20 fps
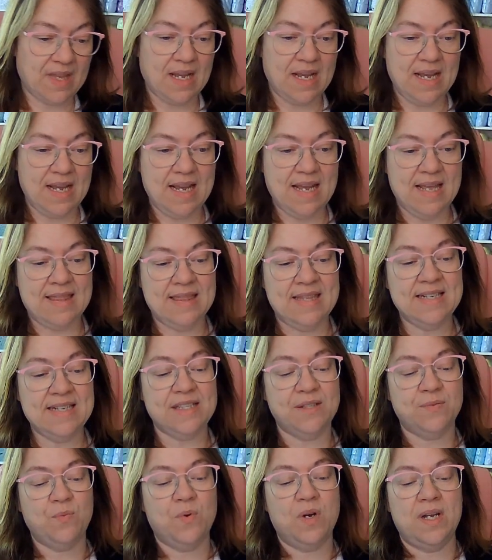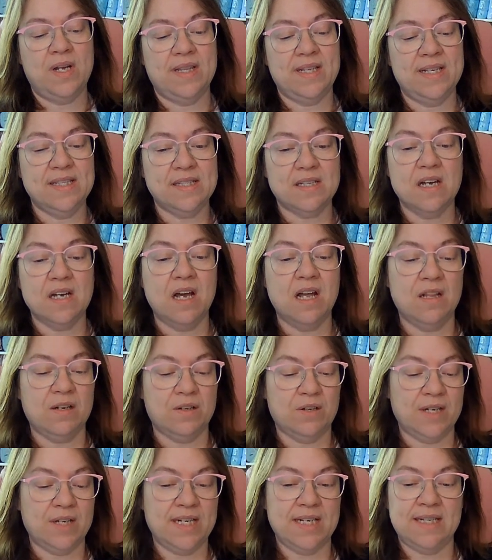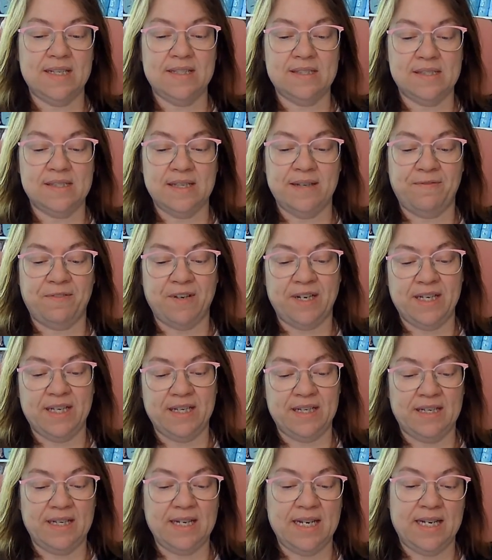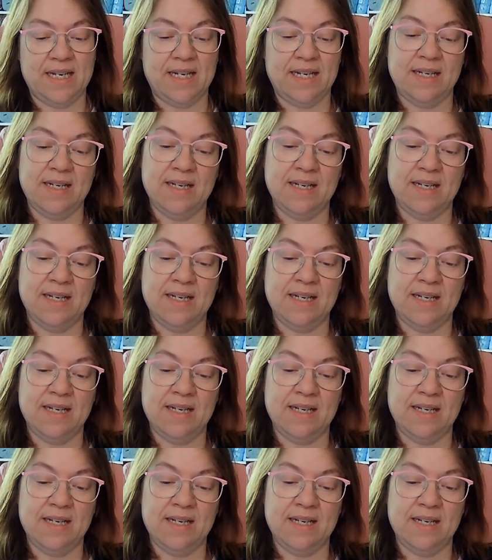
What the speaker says: And this one, this color is, if I can get it,